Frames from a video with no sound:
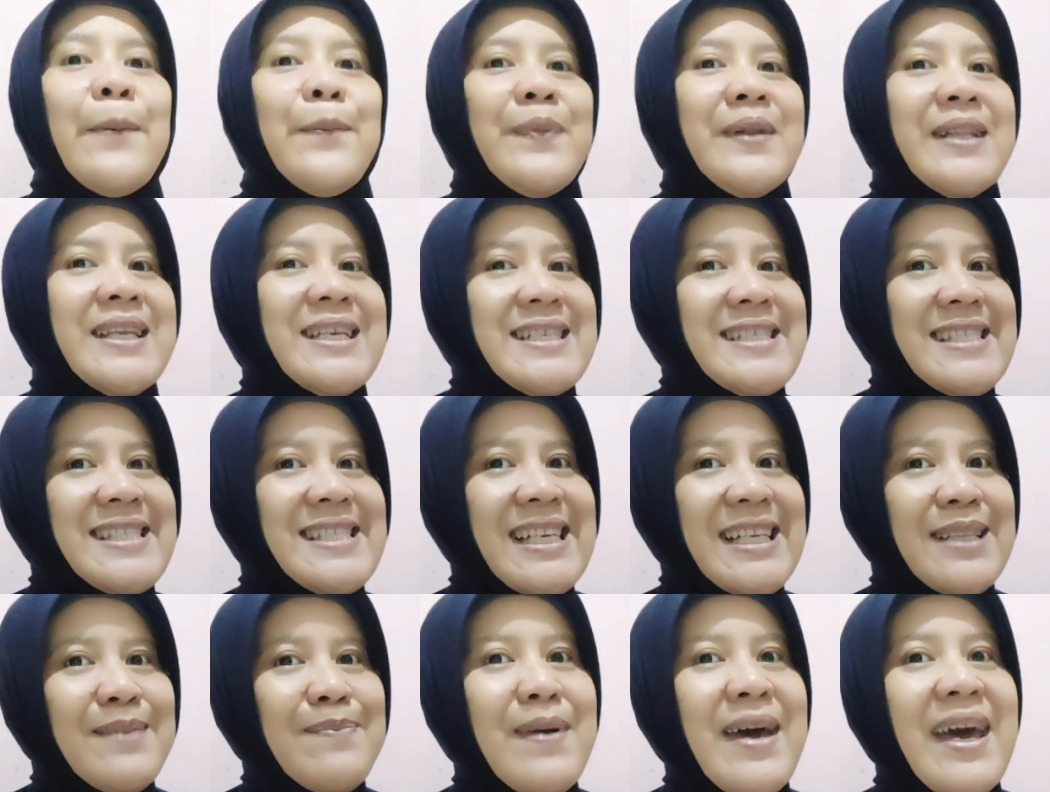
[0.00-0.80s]
Please
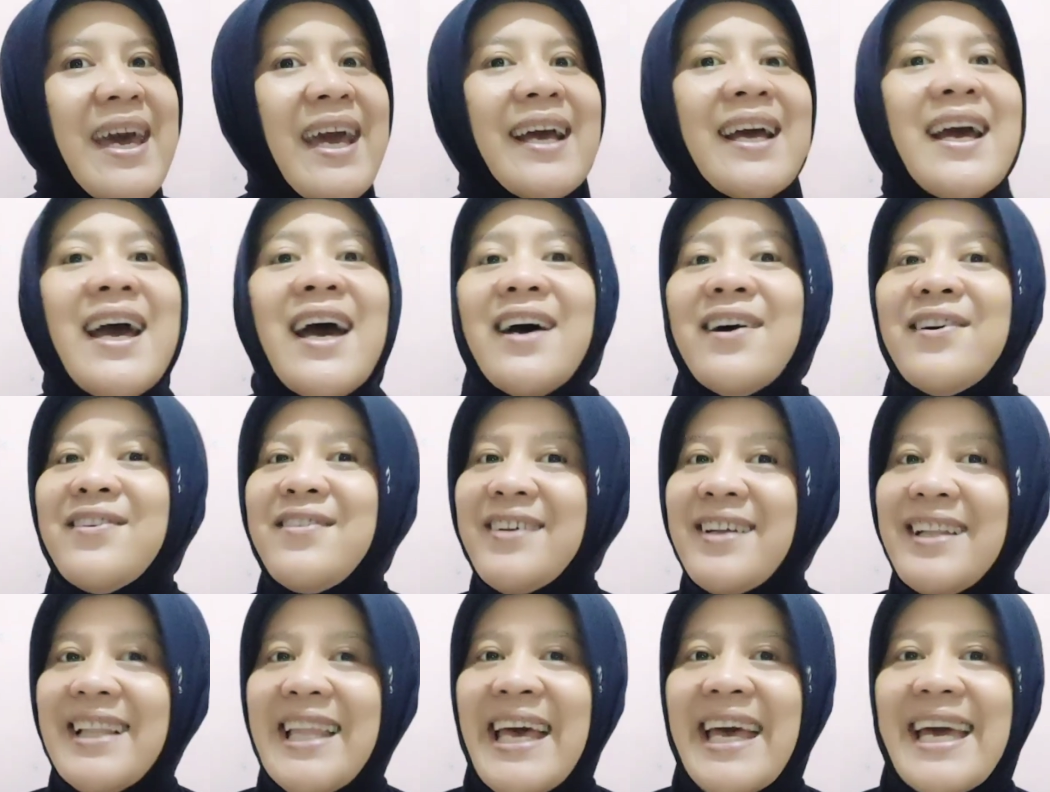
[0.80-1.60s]
sit back,
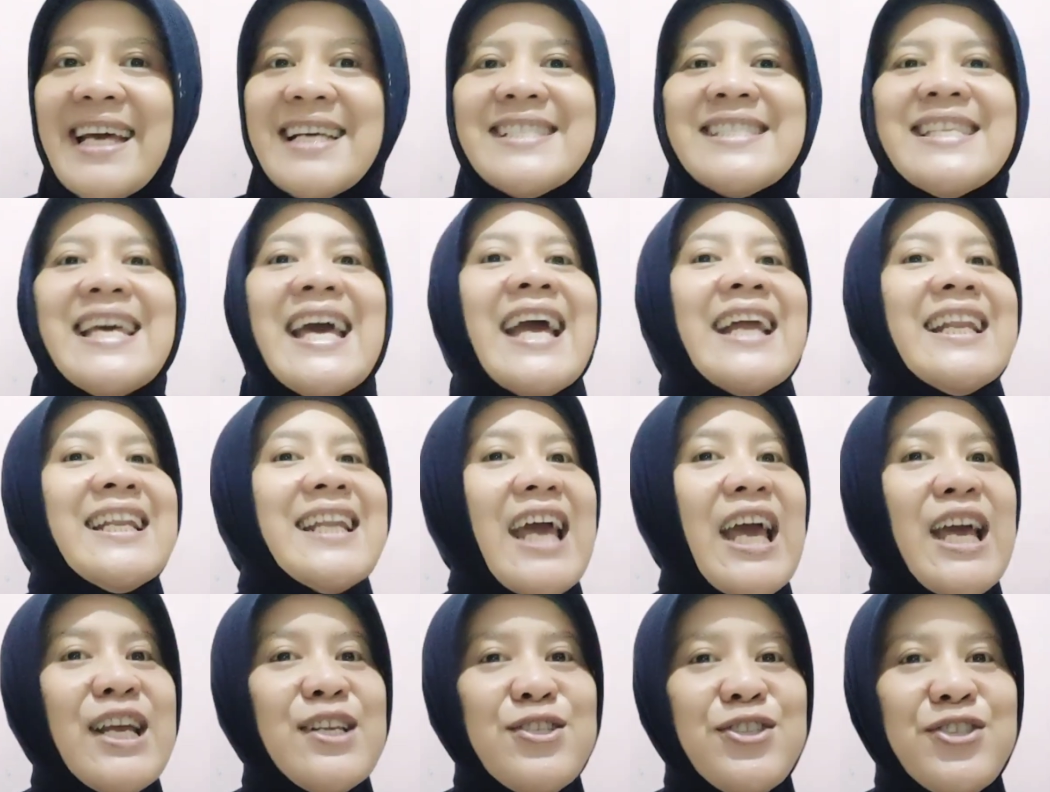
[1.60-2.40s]
relax,
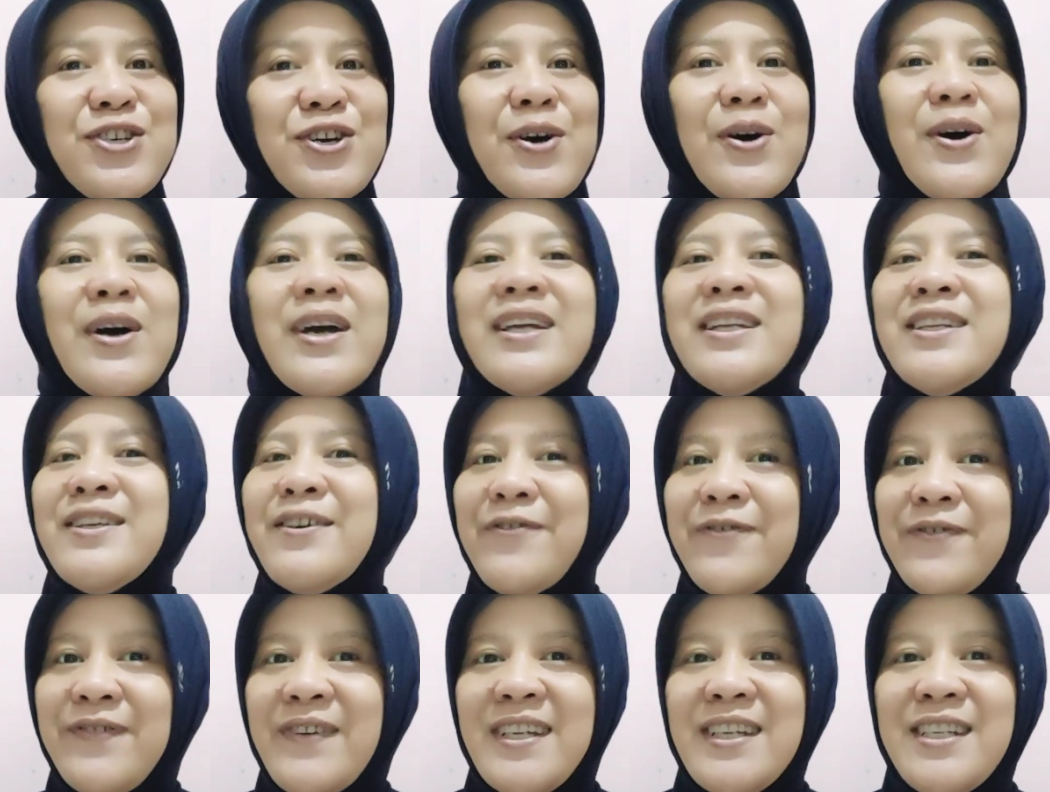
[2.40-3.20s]
and enjoy
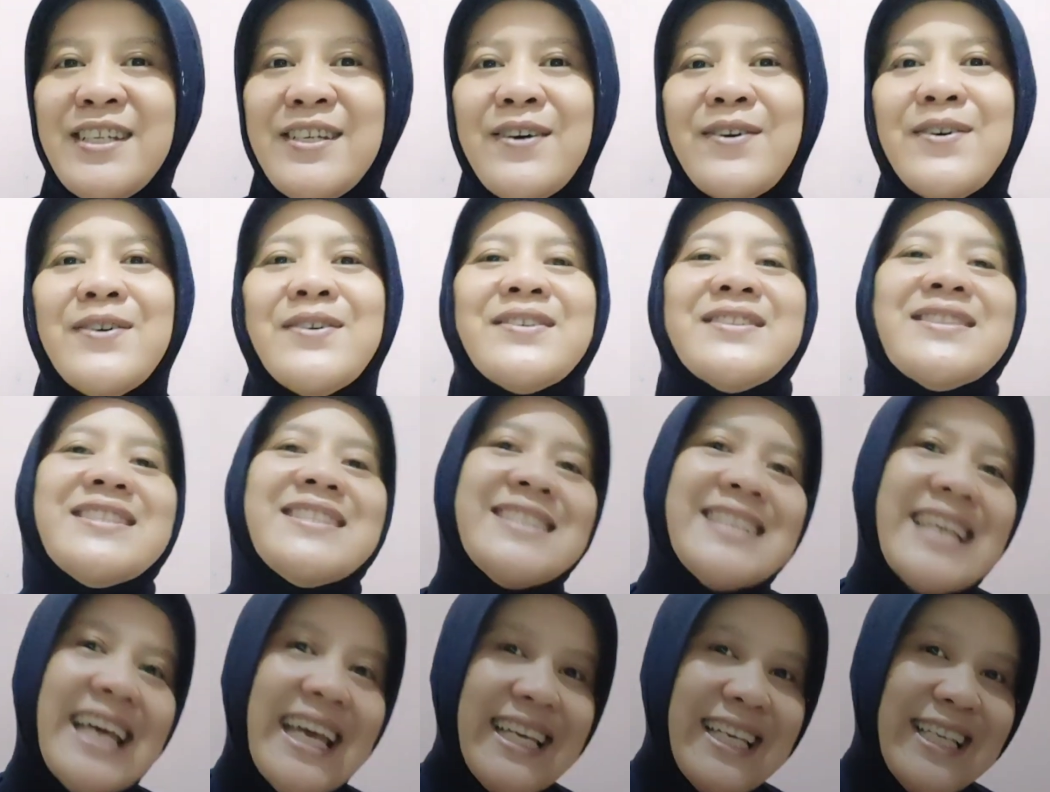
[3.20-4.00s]
the video.
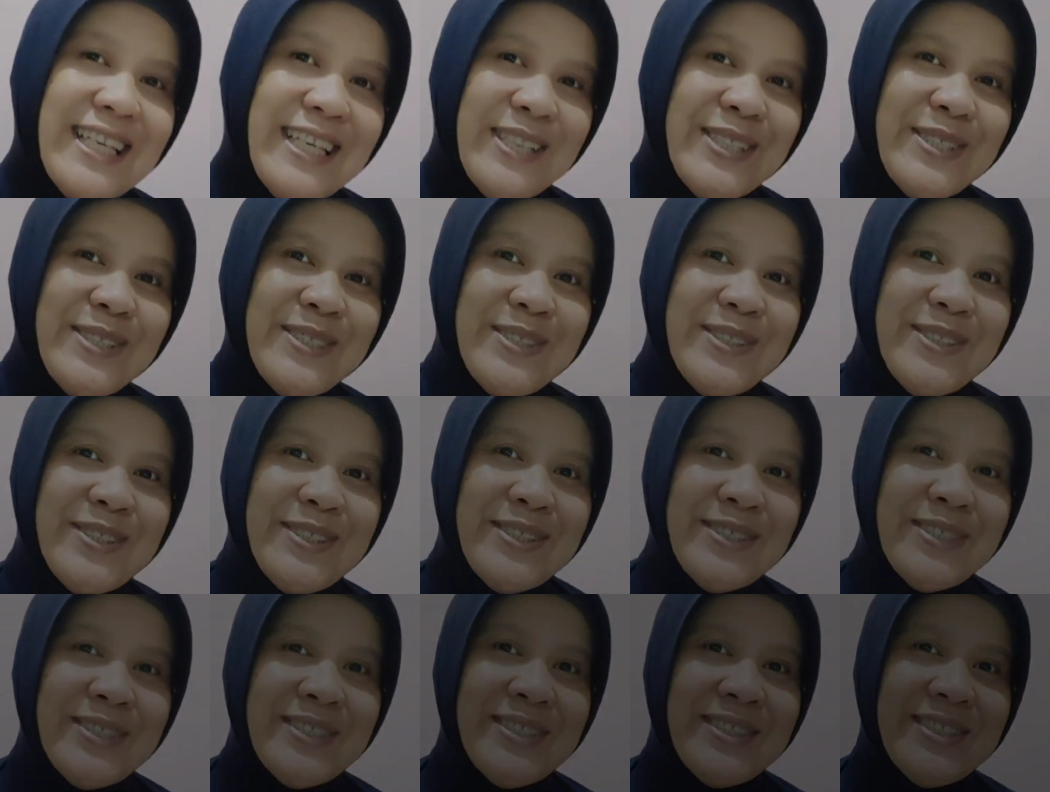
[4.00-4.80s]
Thank
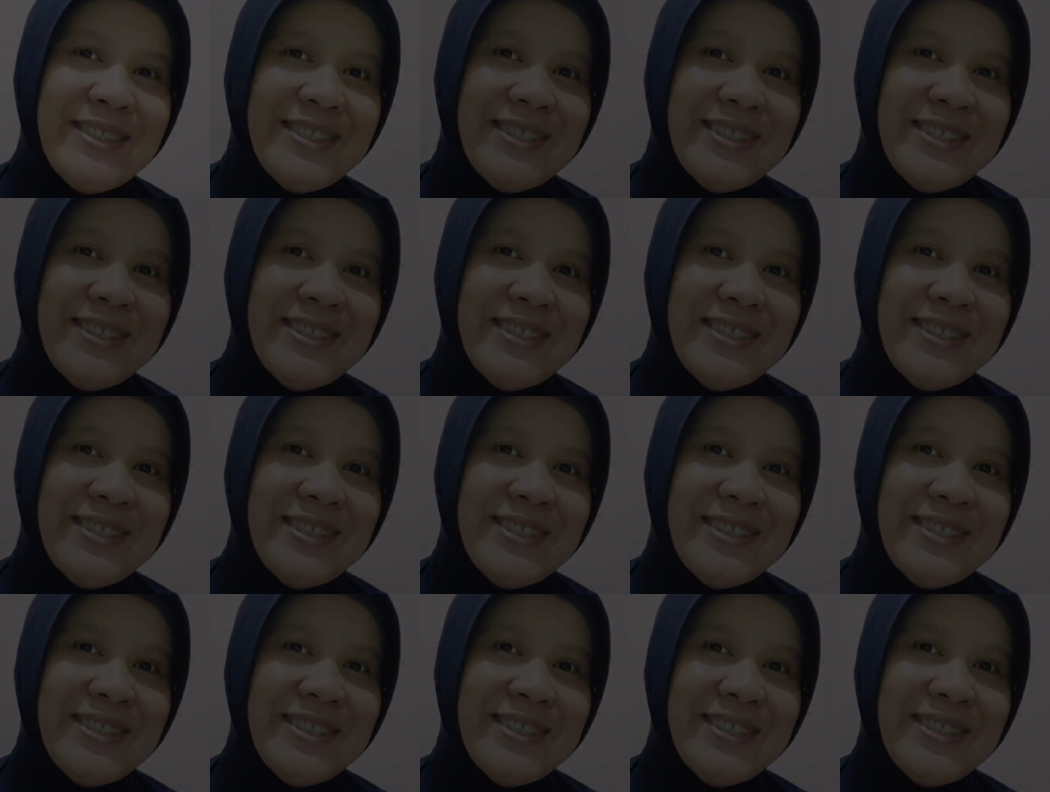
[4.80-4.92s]
you!